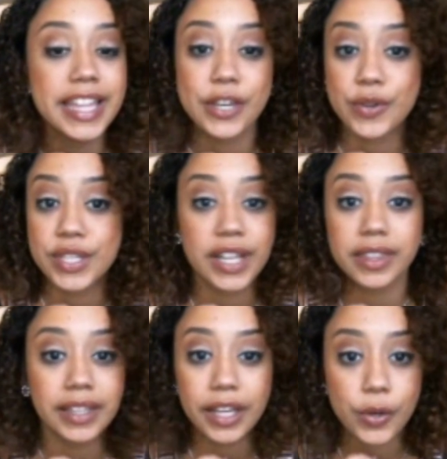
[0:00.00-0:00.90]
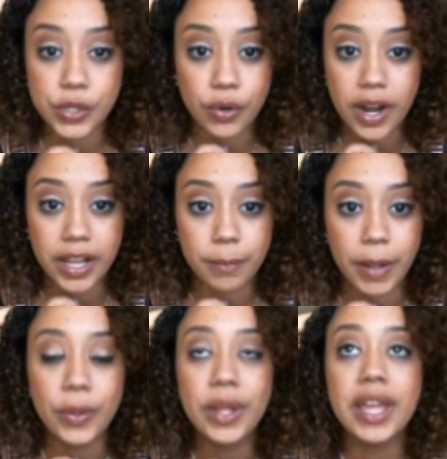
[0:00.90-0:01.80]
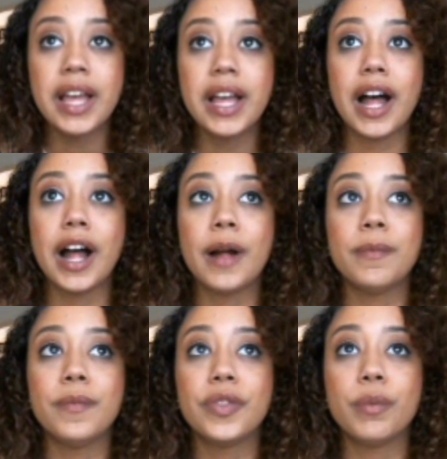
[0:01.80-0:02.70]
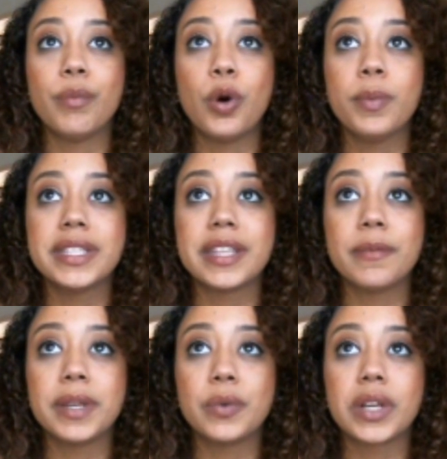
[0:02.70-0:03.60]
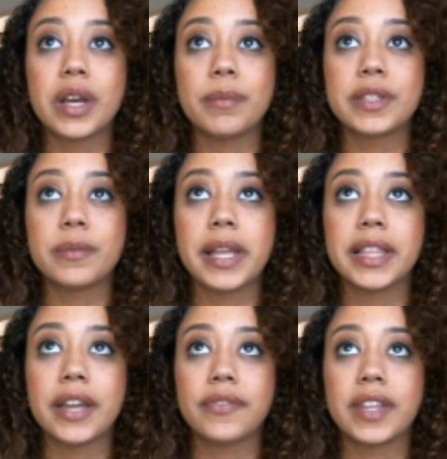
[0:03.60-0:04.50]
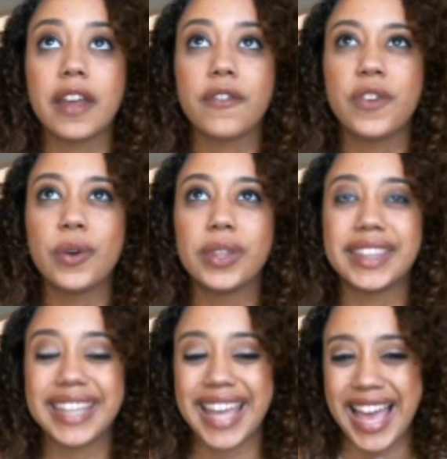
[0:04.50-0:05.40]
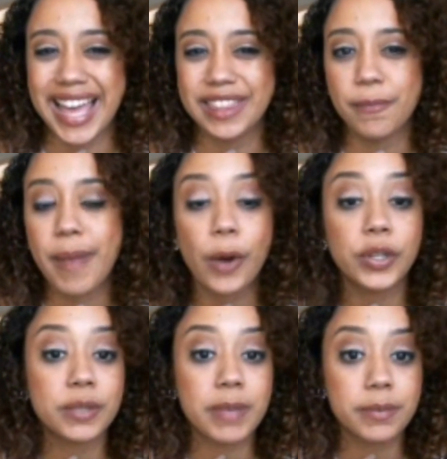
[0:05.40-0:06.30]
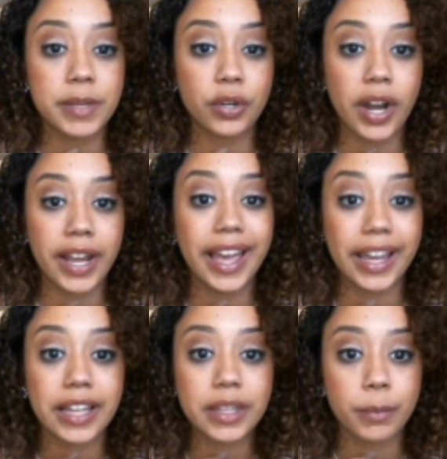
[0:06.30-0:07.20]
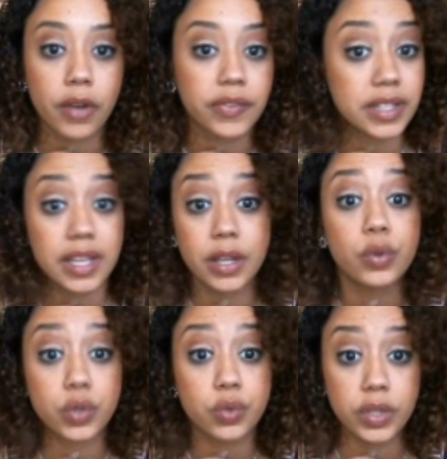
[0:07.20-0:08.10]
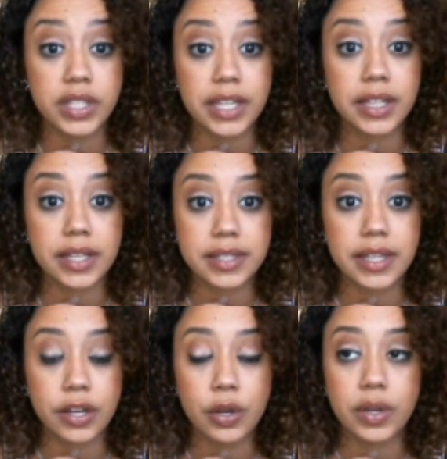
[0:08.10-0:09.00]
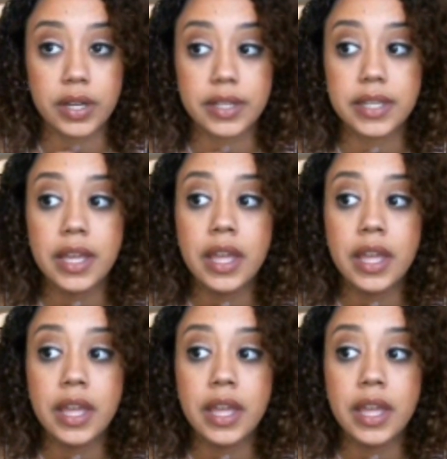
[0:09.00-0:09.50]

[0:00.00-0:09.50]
There's nothing that I was crying about. The moment somebody would come into my life that I feel that they have the power to make me cry, I cut them off. It was ridiculous, and I know it is.